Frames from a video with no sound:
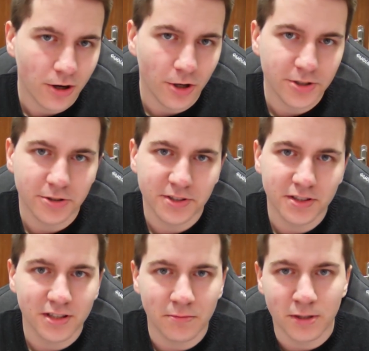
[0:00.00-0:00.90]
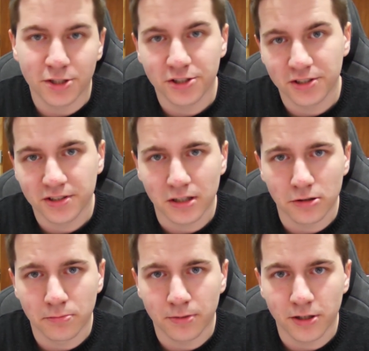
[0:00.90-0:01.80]
Also, since I mentioned the
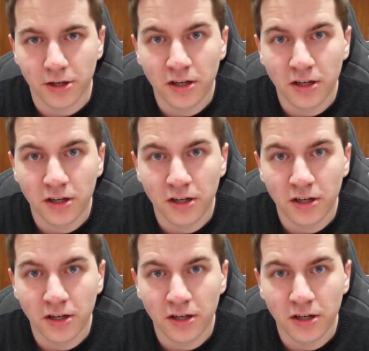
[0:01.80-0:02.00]
sound of printer,